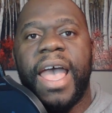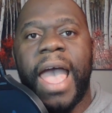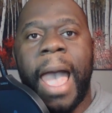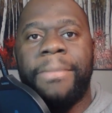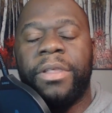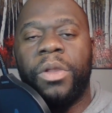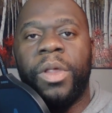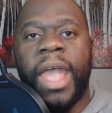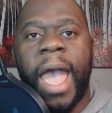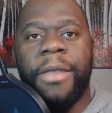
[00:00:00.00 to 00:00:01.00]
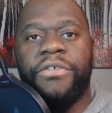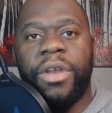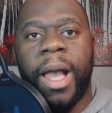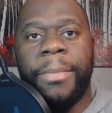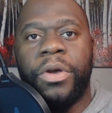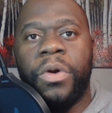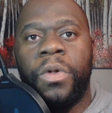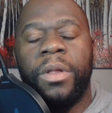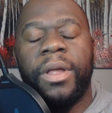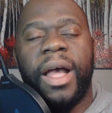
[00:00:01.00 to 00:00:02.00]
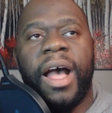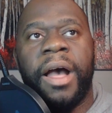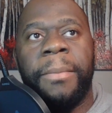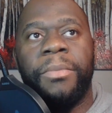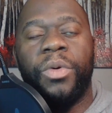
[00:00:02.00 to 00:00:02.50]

absolutely astronomical. Um,